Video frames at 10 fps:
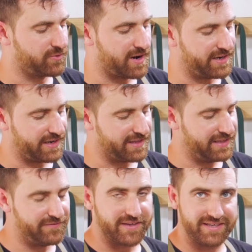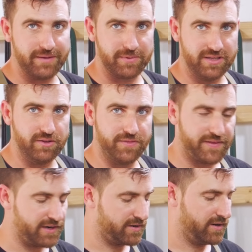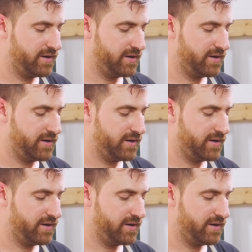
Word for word: grinding, I leave the tip a little thicker.